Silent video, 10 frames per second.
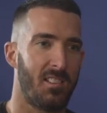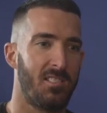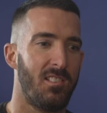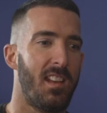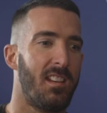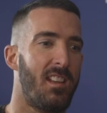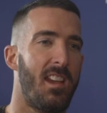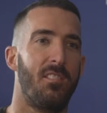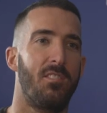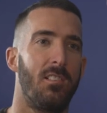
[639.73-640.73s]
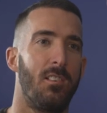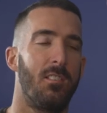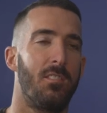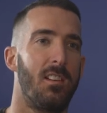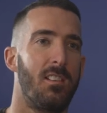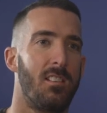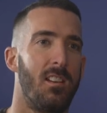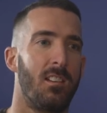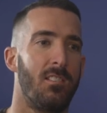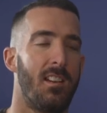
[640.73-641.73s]
great day for all of us,
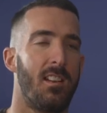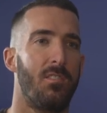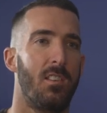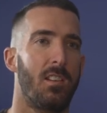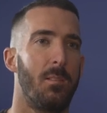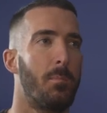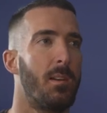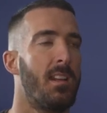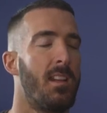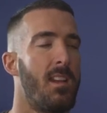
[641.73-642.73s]
a great day for the company.